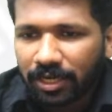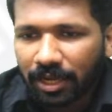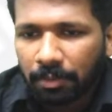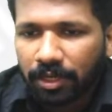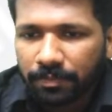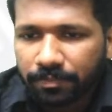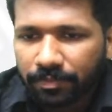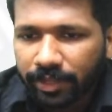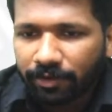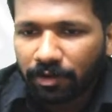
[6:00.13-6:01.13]
double.
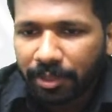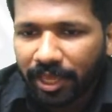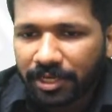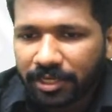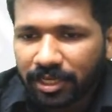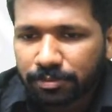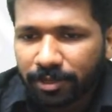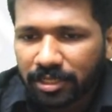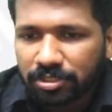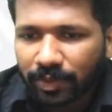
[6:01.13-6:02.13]
That will be 8x
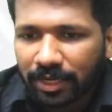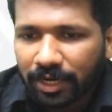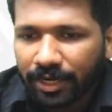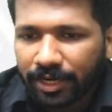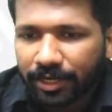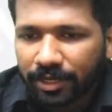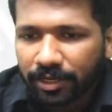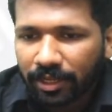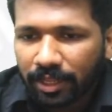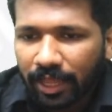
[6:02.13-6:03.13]
minus 1200.
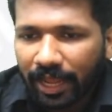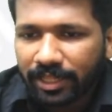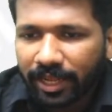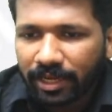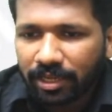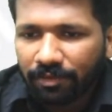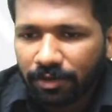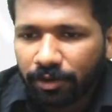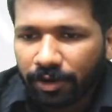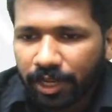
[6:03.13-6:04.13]
And then he
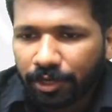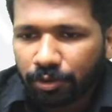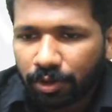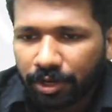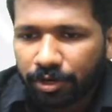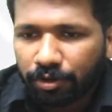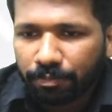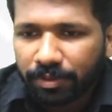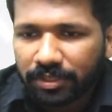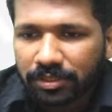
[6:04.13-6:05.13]
will donate 200
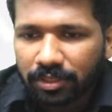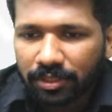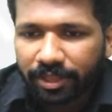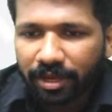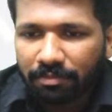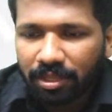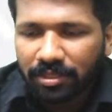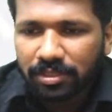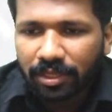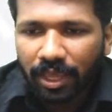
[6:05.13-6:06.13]
rupees. That
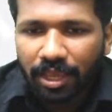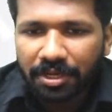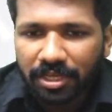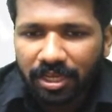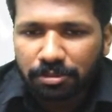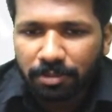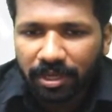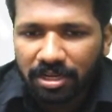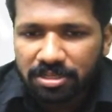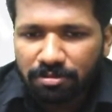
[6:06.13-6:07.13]
means 8x
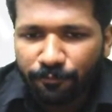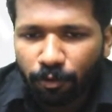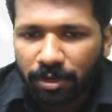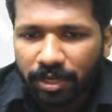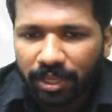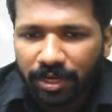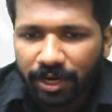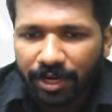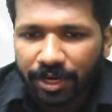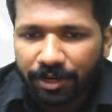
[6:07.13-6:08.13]
minus
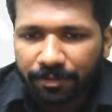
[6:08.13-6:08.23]
1400.